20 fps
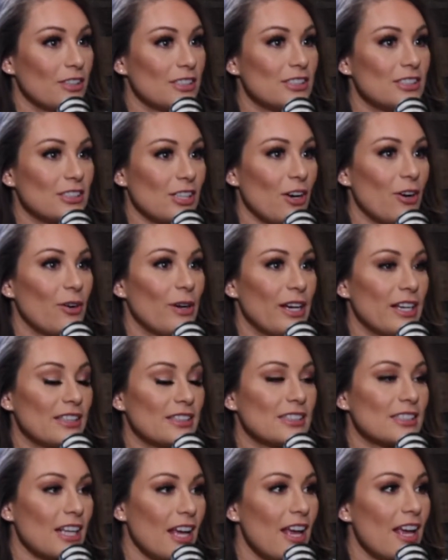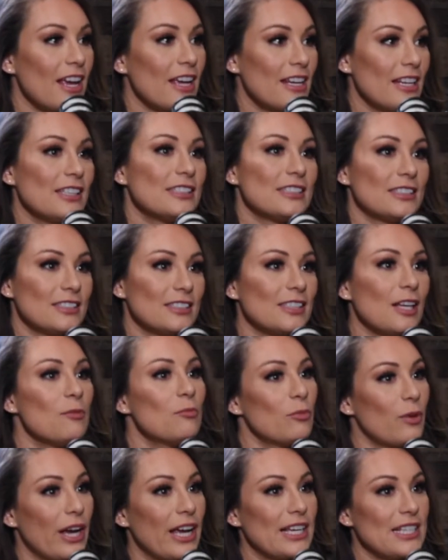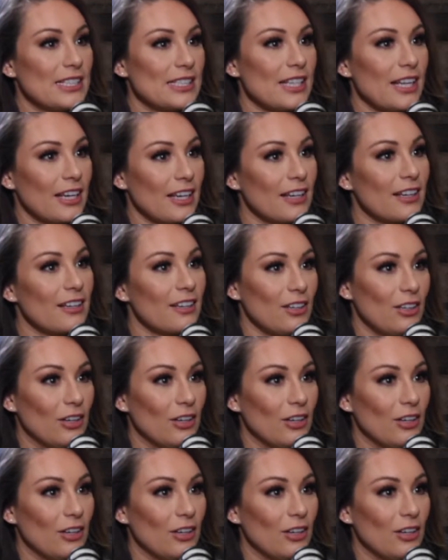And so it is in some ways like,